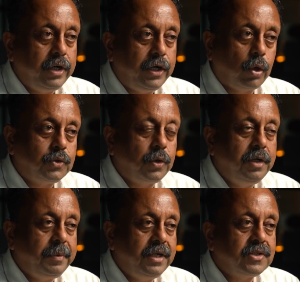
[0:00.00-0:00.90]
It also
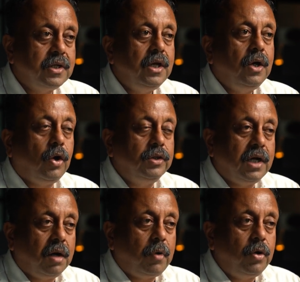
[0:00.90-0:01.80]
depends on
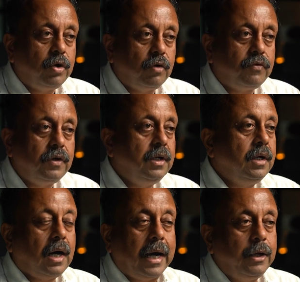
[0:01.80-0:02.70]
the amount of
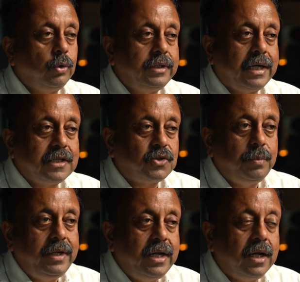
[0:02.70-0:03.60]
I/O that has to
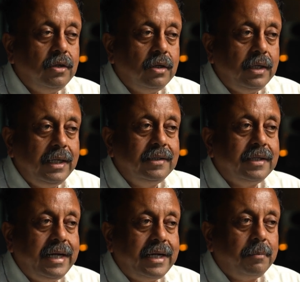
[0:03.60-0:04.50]
be done in
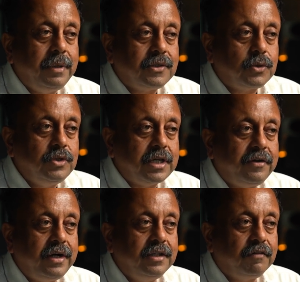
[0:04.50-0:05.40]
the database to
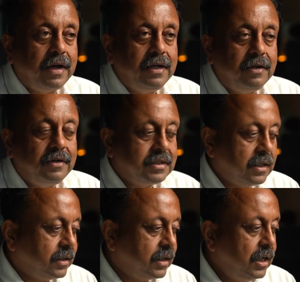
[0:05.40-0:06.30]
generate the final
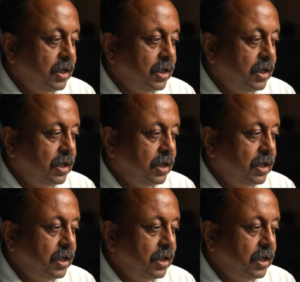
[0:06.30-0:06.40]
result.